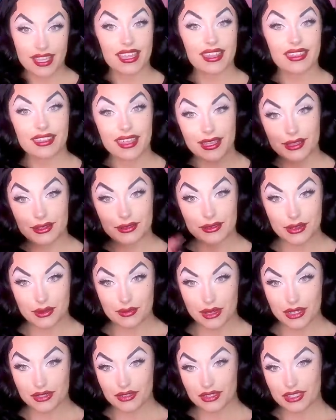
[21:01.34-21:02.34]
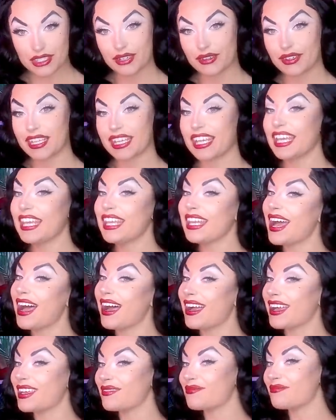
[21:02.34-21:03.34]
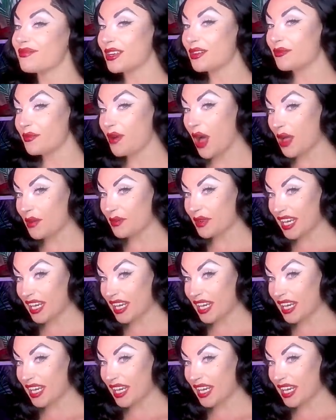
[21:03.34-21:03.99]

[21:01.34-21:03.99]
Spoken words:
Thank you so much for tuning in. I am PINUP Palmer,